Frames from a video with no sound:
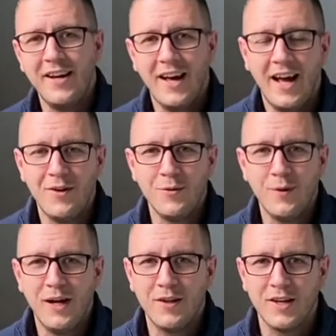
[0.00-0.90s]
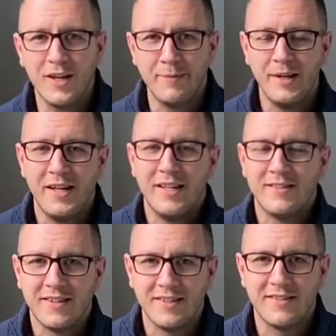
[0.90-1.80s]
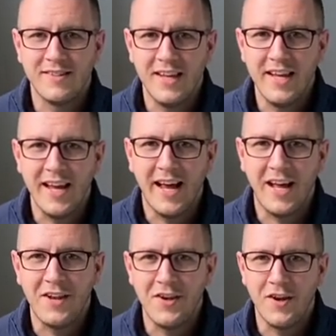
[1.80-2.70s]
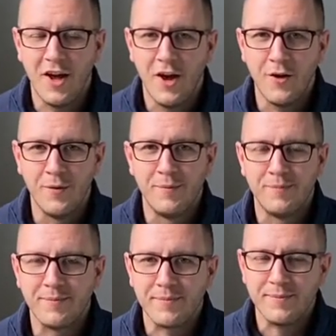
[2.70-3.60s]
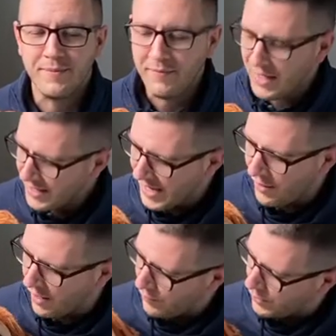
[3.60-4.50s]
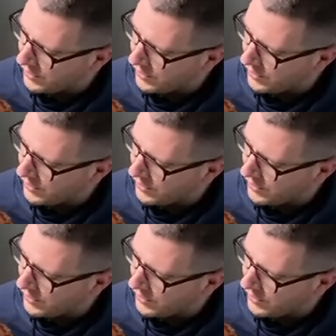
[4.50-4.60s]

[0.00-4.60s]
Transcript: and welcome to see and know. Now I wonder,